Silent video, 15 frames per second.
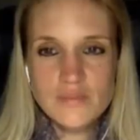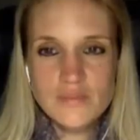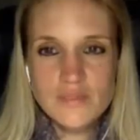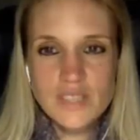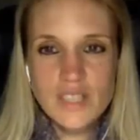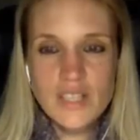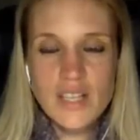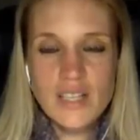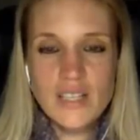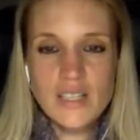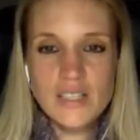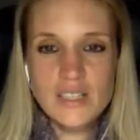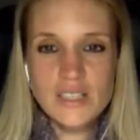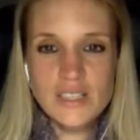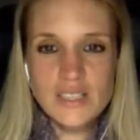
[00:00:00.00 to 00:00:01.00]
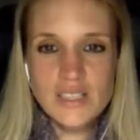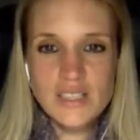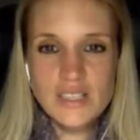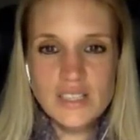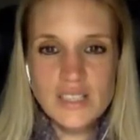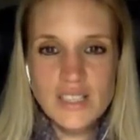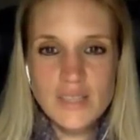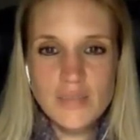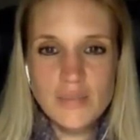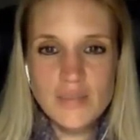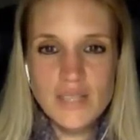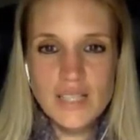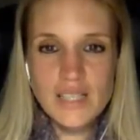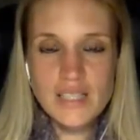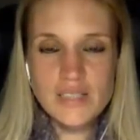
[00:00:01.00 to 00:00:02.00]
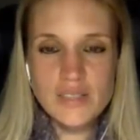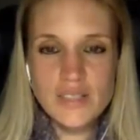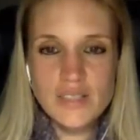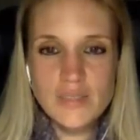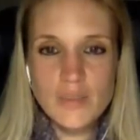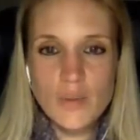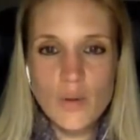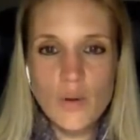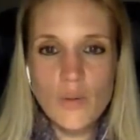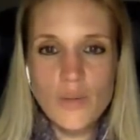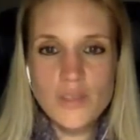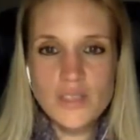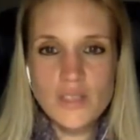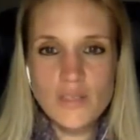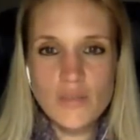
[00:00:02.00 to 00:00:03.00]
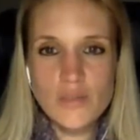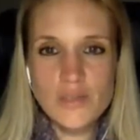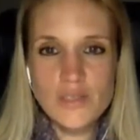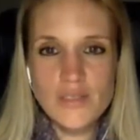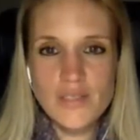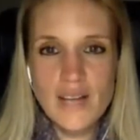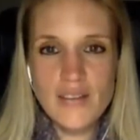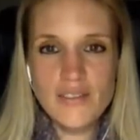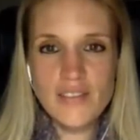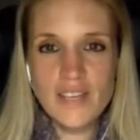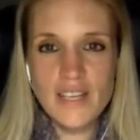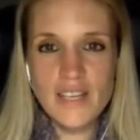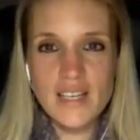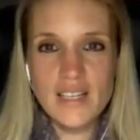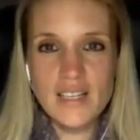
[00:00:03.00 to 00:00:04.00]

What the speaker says: So then you just keep needing to explore what's at the root of that fear.